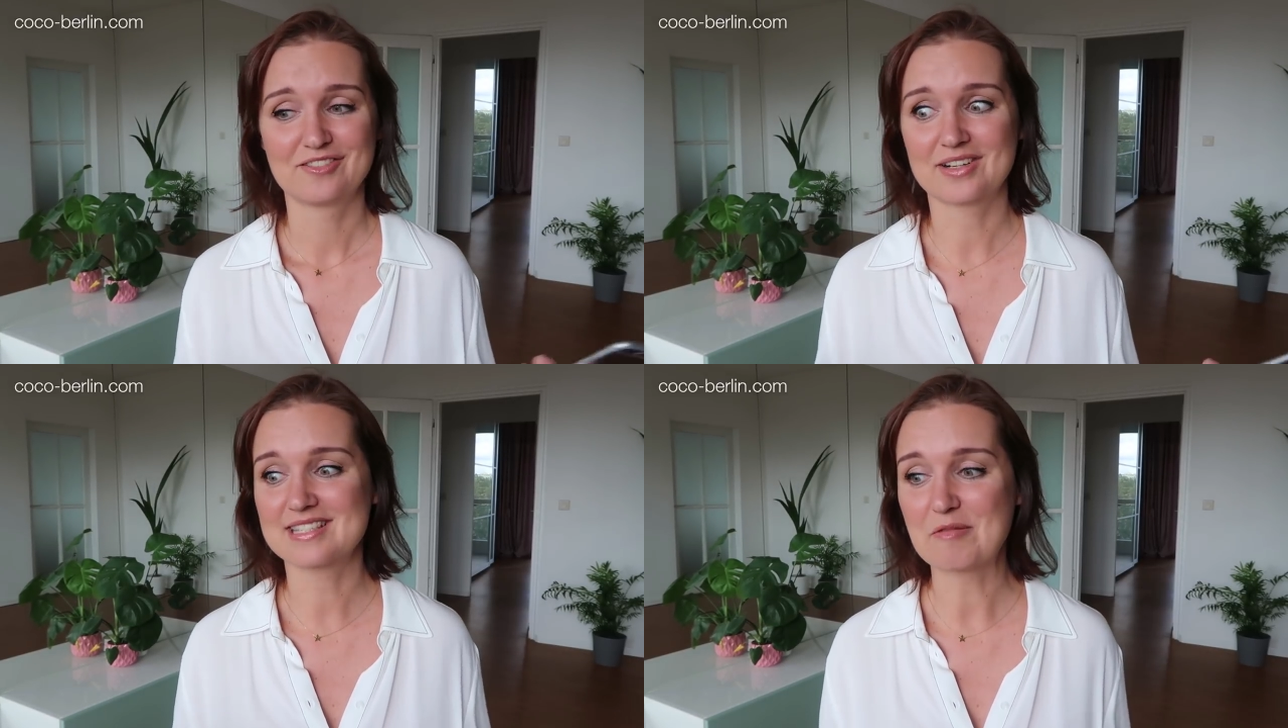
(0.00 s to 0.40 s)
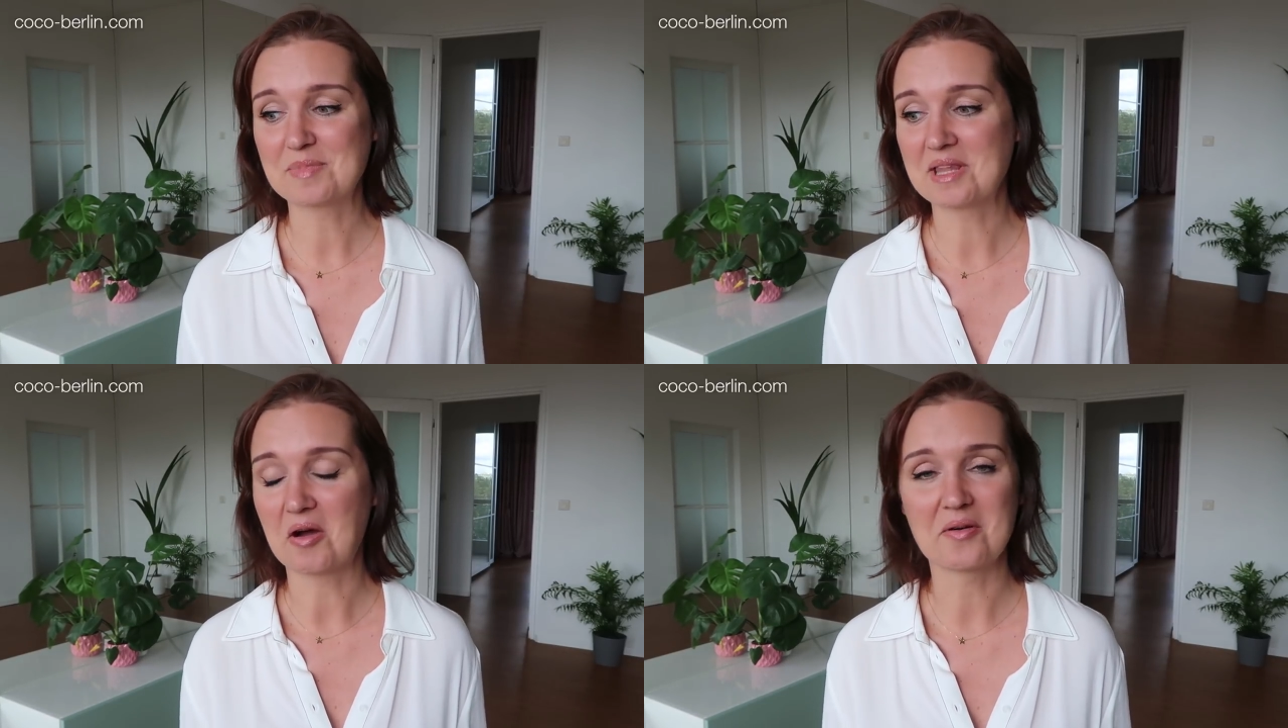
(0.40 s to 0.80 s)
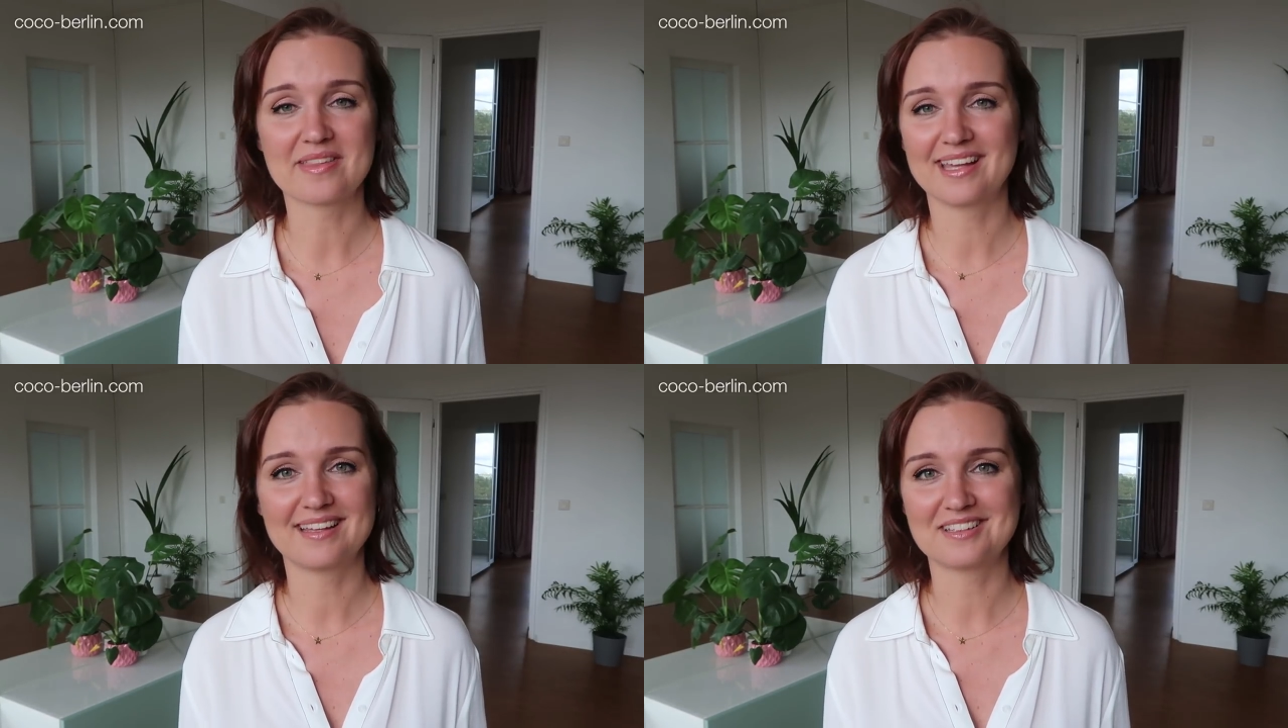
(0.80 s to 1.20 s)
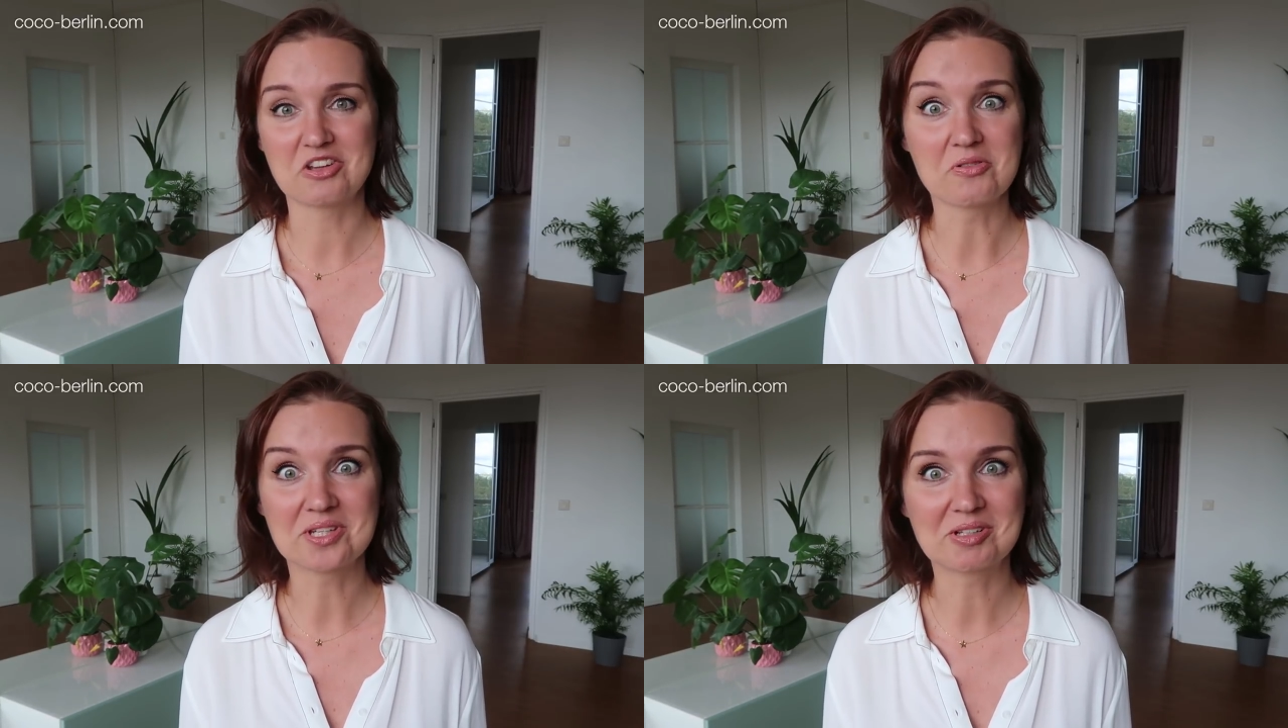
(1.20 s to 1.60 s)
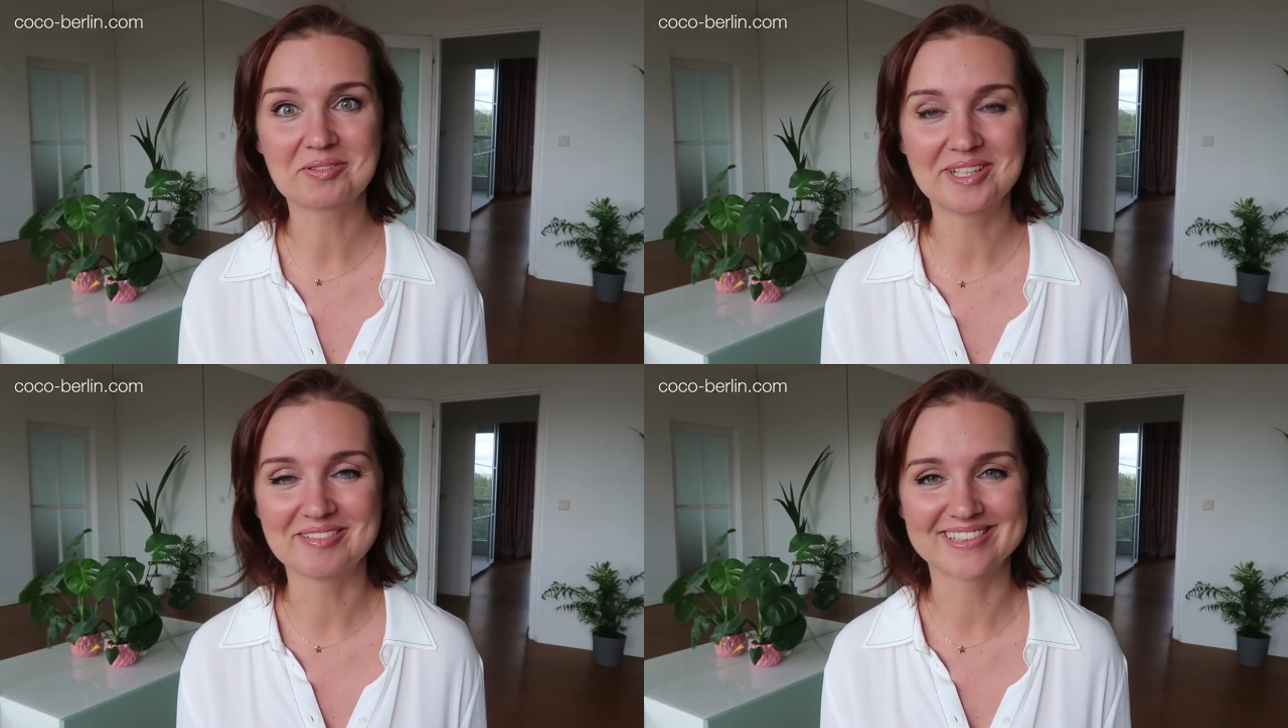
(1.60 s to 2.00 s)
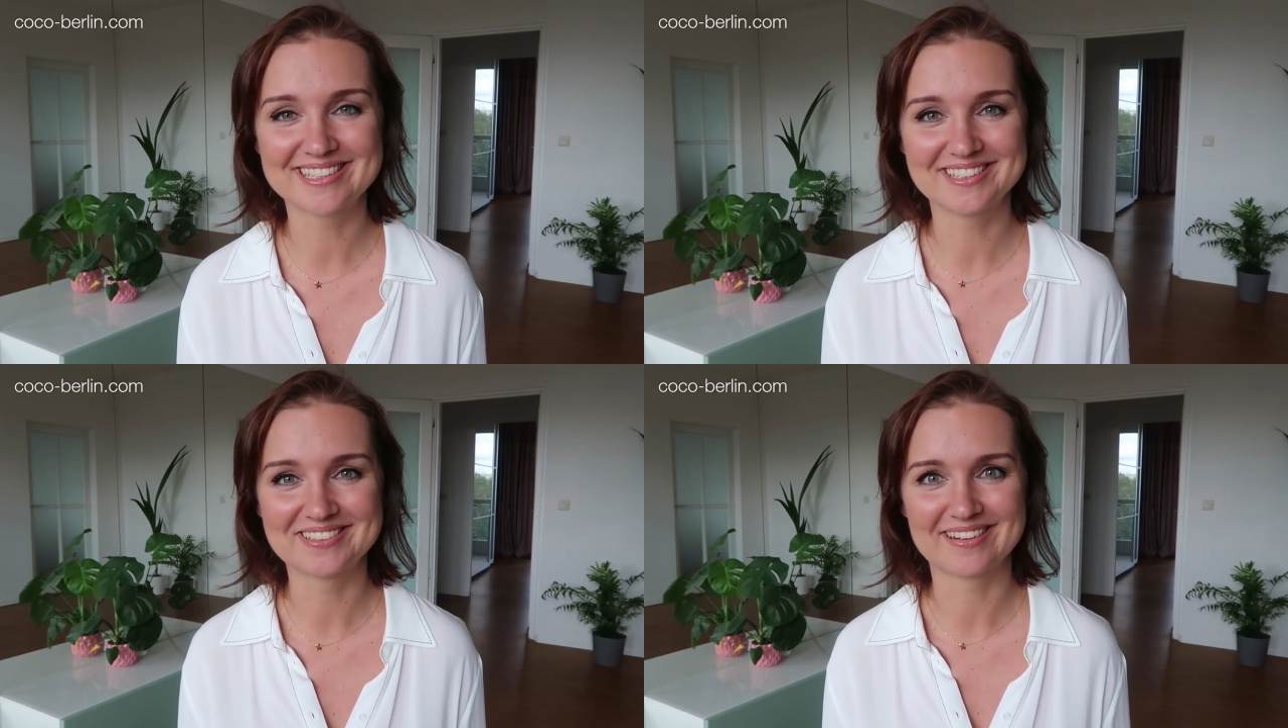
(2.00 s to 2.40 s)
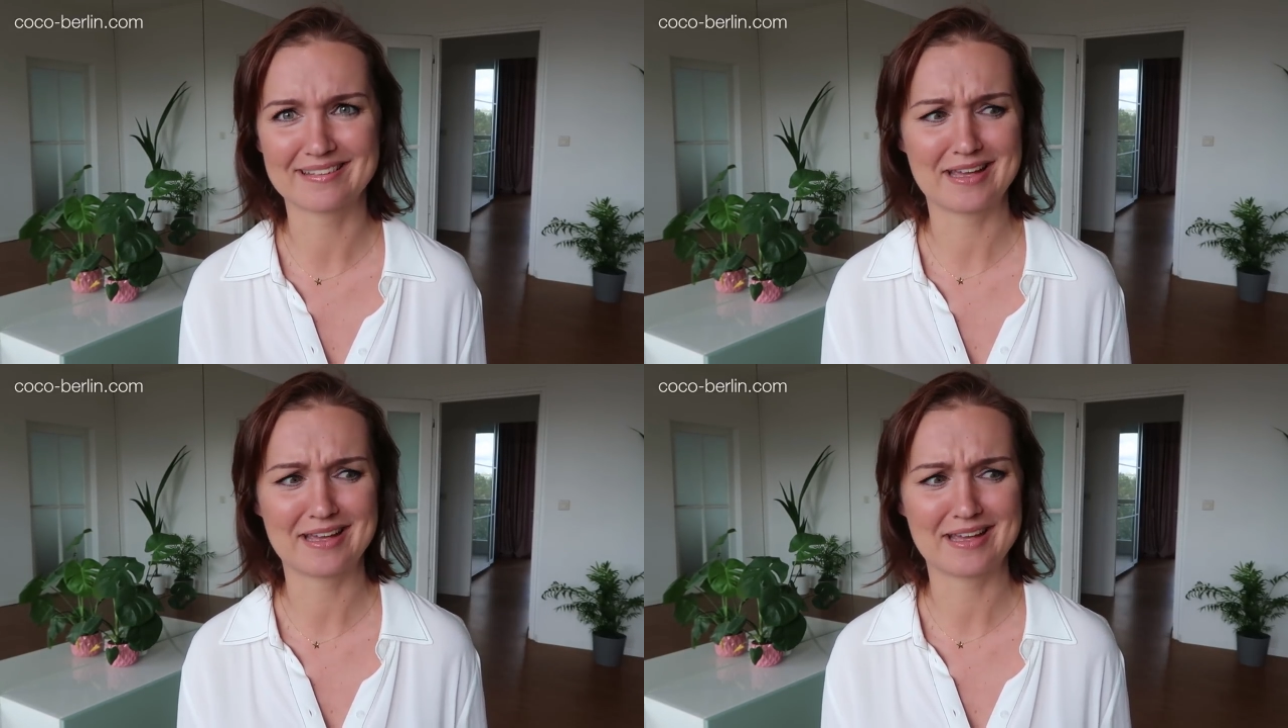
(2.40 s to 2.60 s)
for example, now they don't agree with you or